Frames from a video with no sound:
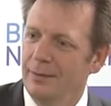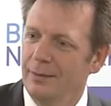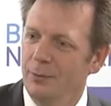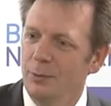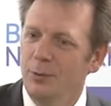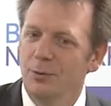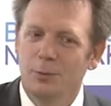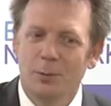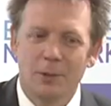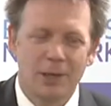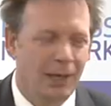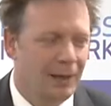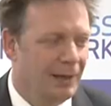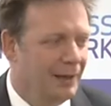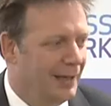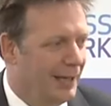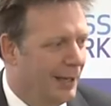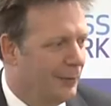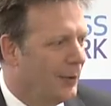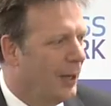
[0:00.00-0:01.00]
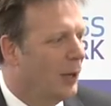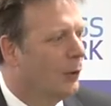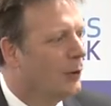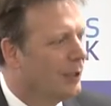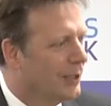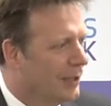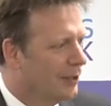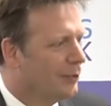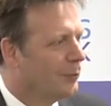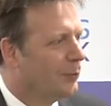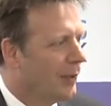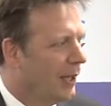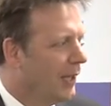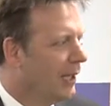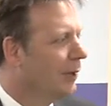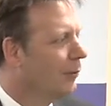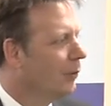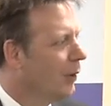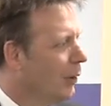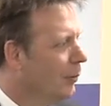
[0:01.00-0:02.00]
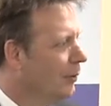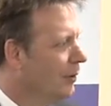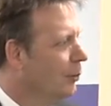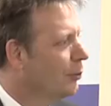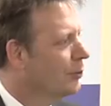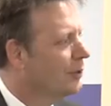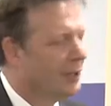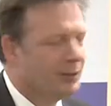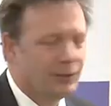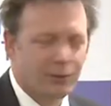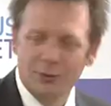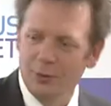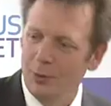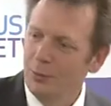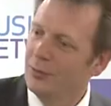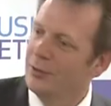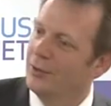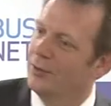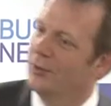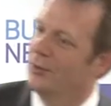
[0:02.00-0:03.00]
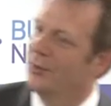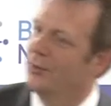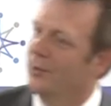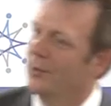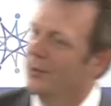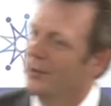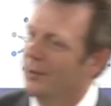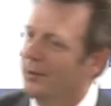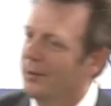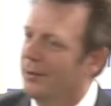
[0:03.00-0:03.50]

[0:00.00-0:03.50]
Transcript: Would we have our kids playing around with those kind of substances?